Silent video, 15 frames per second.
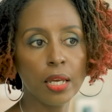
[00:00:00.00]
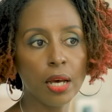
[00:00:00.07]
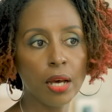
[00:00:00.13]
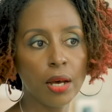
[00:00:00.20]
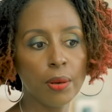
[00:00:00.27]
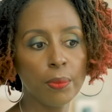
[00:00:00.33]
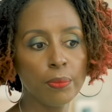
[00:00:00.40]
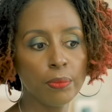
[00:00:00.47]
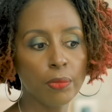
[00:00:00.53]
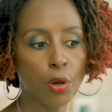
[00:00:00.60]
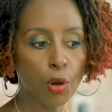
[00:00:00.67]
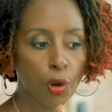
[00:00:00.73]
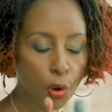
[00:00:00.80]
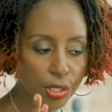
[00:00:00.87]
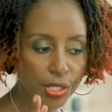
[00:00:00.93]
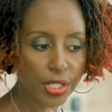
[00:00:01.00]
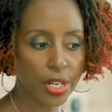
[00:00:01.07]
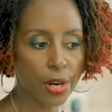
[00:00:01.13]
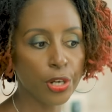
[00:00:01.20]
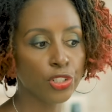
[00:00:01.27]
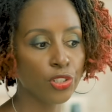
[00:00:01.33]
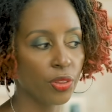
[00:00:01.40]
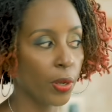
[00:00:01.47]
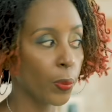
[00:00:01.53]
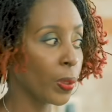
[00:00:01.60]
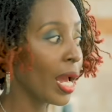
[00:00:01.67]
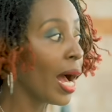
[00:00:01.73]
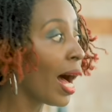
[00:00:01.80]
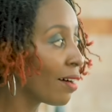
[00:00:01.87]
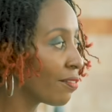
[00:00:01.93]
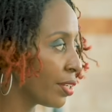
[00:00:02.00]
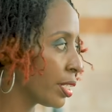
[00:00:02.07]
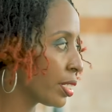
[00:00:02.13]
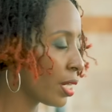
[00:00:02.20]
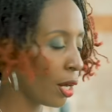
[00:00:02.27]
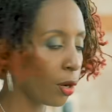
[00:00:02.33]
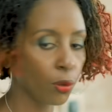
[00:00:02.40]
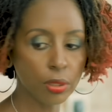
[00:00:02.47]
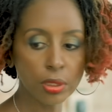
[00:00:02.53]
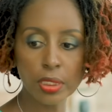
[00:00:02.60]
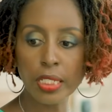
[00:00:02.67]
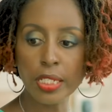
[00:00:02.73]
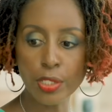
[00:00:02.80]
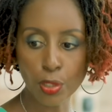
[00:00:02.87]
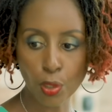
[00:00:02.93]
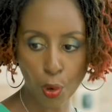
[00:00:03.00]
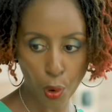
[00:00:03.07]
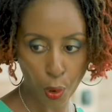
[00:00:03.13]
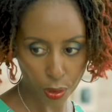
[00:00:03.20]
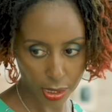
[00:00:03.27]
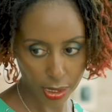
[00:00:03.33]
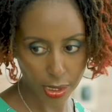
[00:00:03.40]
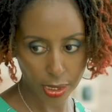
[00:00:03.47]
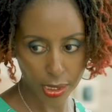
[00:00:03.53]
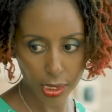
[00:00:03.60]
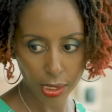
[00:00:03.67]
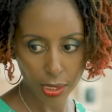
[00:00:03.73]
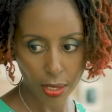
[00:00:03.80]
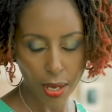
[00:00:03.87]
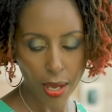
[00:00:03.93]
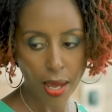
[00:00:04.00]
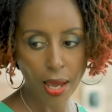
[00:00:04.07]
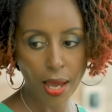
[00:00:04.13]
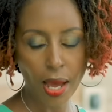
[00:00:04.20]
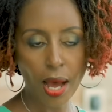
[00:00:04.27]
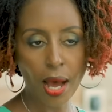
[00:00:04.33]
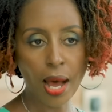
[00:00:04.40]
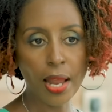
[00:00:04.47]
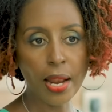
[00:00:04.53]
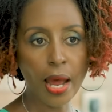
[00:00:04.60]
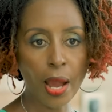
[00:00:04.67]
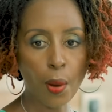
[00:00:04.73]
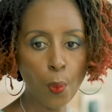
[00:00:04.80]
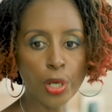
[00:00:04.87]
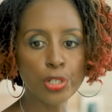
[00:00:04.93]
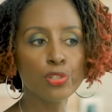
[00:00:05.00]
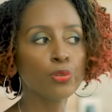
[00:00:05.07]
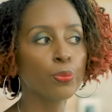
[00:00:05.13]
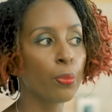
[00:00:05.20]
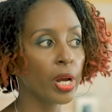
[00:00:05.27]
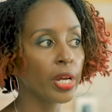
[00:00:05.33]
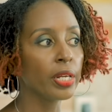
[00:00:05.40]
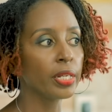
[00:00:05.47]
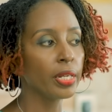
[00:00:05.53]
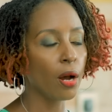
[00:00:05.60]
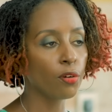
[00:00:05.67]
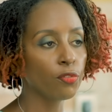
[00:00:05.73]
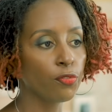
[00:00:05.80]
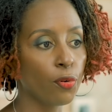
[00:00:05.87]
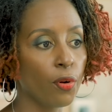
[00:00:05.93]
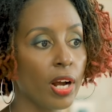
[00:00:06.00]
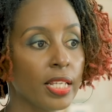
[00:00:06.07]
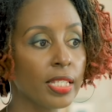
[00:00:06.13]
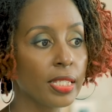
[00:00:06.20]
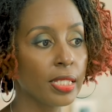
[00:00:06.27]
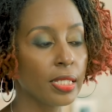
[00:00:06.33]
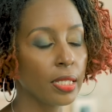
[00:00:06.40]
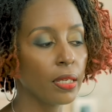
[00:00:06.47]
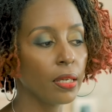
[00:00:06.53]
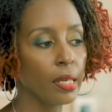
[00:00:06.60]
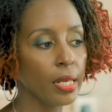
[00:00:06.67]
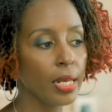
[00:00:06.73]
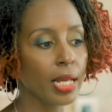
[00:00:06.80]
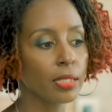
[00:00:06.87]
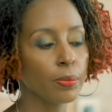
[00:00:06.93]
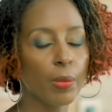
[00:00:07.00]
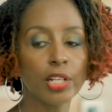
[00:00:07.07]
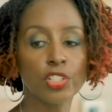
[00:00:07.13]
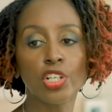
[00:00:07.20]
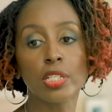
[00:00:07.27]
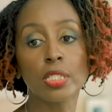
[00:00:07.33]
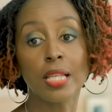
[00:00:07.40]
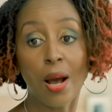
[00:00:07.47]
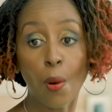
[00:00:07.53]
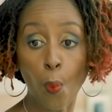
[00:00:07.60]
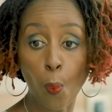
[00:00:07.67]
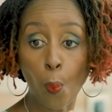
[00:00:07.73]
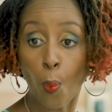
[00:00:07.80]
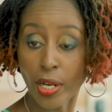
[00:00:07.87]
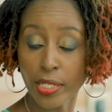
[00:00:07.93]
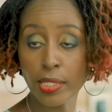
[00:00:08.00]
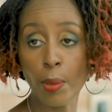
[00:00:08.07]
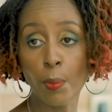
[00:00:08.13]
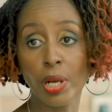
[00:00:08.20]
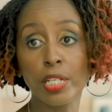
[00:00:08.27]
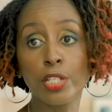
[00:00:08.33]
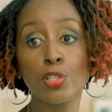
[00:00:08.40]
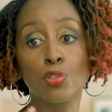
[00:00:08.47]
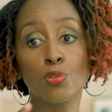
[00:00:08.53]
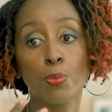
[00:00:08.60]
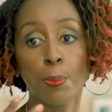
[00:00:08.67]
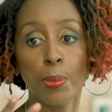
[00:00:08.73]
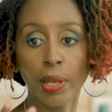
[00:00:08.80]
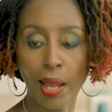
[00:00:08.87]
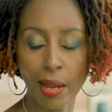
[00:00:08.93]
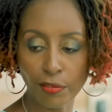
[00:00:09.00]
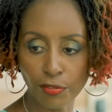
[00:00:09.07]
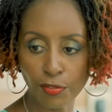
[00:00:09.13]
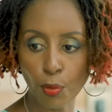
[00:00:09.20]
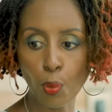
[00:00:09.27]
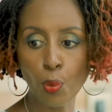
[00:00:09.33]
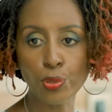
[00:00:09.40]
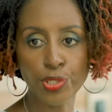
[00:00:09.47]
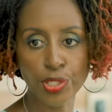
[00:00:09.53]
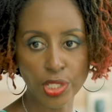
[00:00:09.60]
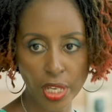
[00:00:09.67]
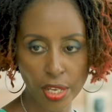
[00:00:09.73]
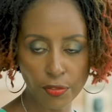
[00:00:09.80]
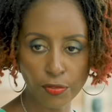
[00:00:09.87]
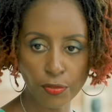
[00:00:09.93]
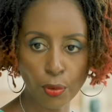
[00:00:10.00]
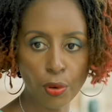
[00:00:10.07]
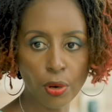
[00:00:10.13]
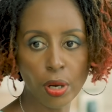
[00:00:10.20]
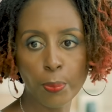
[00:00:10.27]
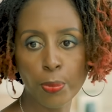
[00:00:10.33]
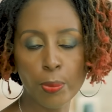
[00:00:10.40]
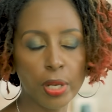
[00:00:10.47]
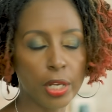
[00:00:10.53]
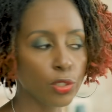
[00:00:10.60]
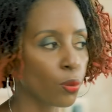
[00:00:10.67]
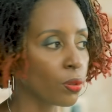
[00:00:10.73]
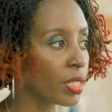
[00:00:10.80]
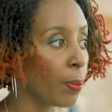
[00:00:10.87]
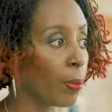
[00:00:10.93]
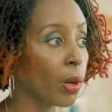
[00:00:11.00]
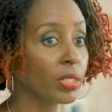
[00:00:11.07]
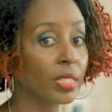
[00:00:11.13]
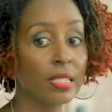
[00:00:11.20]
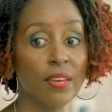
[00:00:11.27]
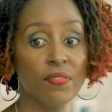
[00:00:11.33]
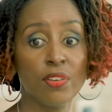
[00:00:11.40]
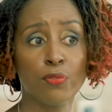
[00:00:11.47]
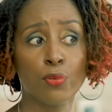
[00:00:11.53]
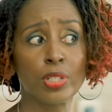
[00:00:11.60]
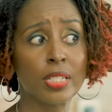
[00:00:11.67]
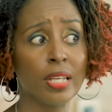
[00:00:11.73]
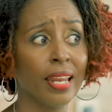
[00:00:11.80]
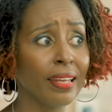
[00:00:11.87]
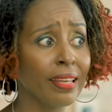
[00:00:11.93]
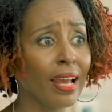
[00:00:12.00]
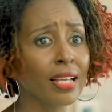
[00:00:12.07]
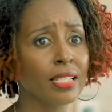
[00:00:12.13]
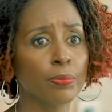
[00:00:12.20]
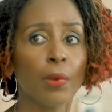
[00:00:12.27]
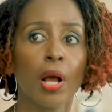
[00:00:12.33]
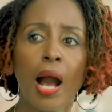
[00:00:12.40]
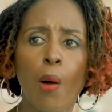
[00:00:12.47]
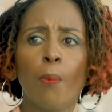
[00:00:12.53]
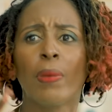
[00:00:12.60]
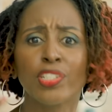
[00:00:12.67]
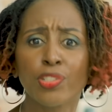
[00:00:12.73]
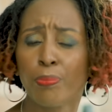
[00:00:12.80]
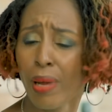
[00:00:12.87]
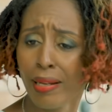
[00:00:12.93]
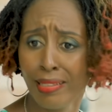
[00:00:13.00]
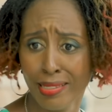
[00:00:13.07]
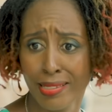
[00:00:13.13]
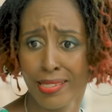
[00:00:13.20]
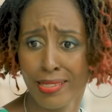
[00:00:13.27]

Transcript: um, consideration that we haven't tackled is cost. Yeah. And I want you to break it down for us in as much as what someone needs to plan for or save for. Right. Pamela talked about saving for ten years. How much money